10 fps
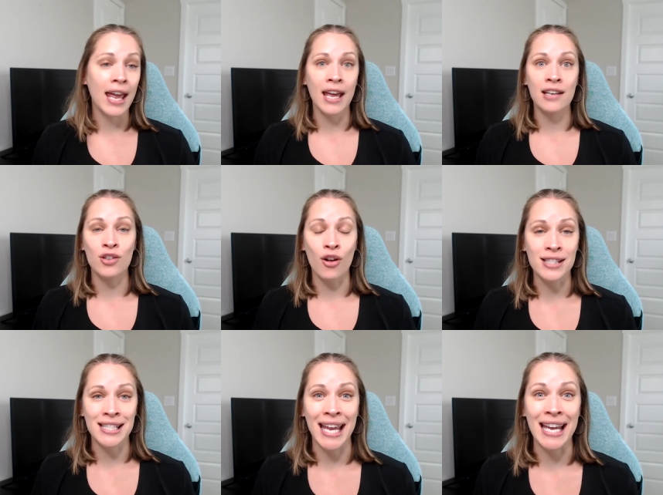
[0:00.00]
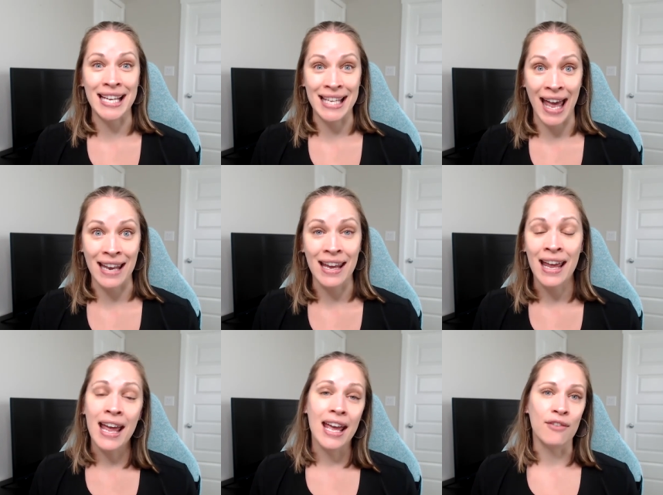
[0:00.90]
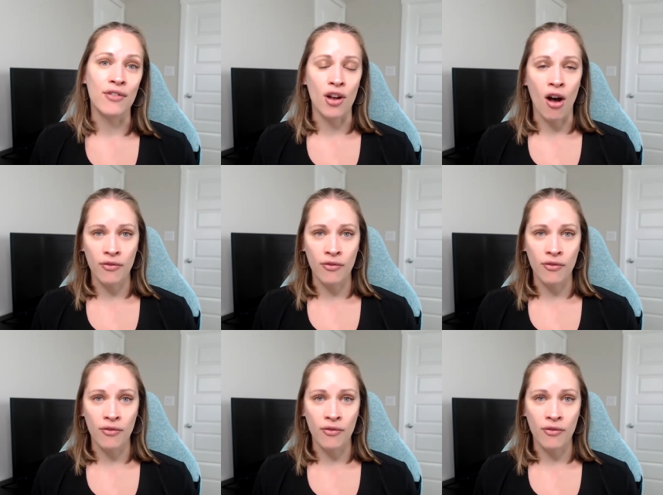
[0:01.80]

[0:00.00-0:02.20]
And I'll say it again if an